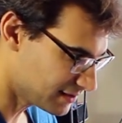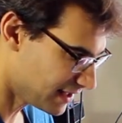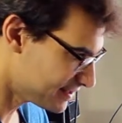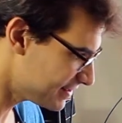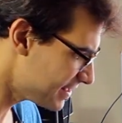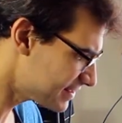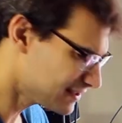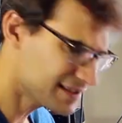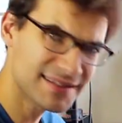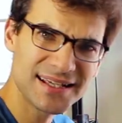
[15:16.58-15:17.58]
Let's take
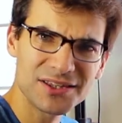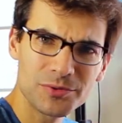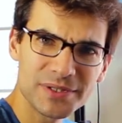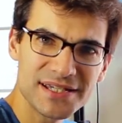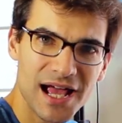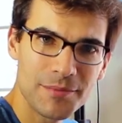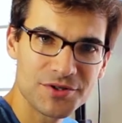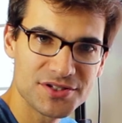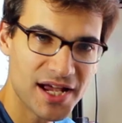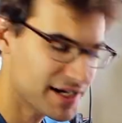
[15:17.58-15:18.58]
a little bit of time and
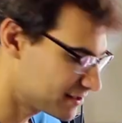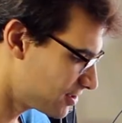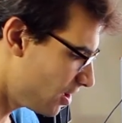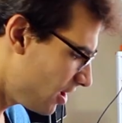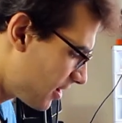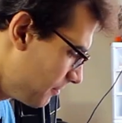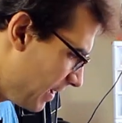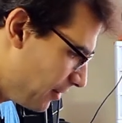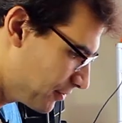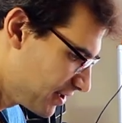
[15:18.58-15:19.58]
just kind of talk
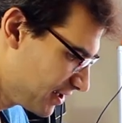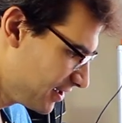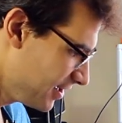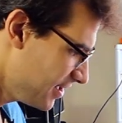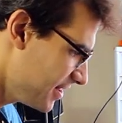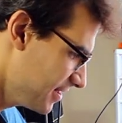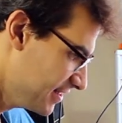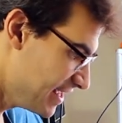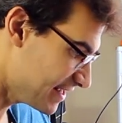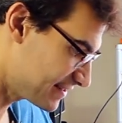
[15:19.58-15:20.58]
about
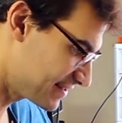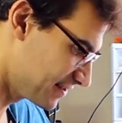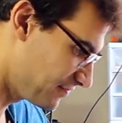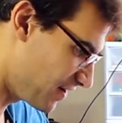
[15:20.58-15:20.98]
this, the